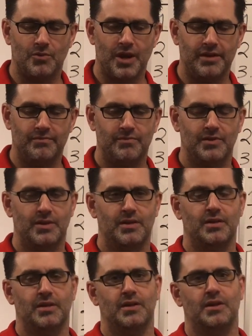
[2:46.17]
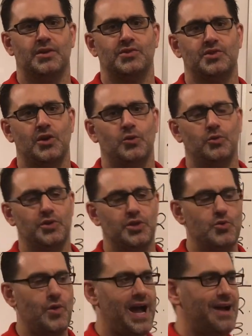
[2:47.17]
right? So
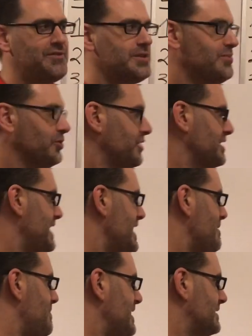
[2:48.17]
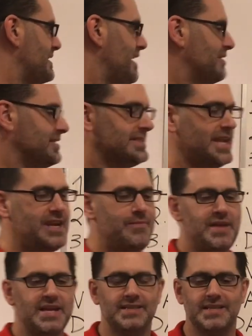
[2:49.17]
you have to build a database. Now this
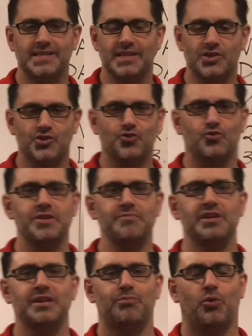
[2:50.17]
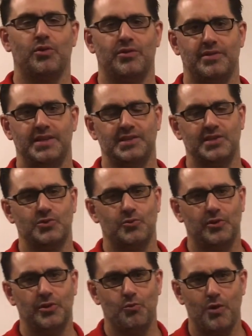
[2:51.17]
database is extremely important. This is
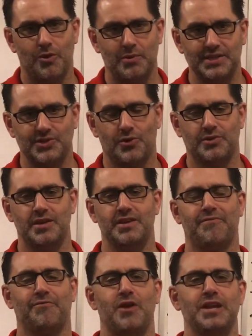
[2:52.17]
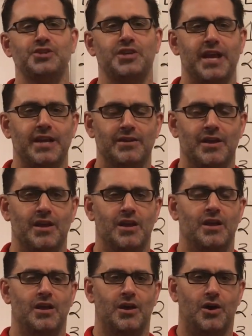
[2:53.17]
really where we start to differentiate
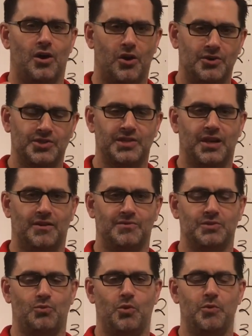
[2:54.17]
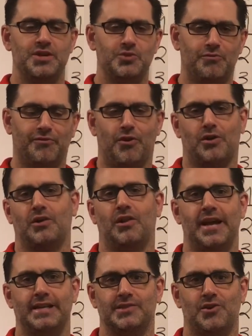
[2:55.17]
ourselves and what we do for our
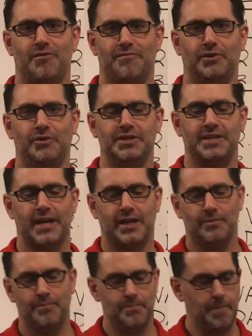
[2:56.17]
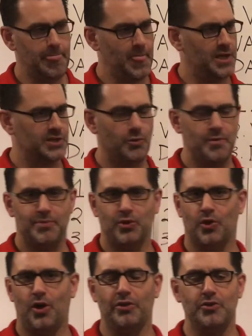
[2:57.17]
clients here at PhillyTech. So we
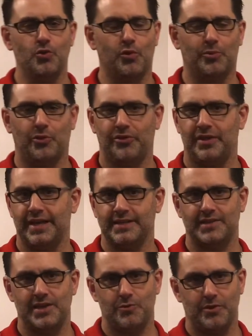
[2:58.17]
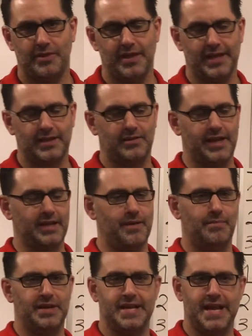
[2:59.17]
build all the normal things that you would think, like
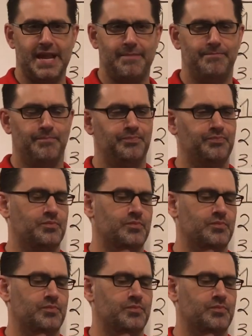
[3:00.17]
company name,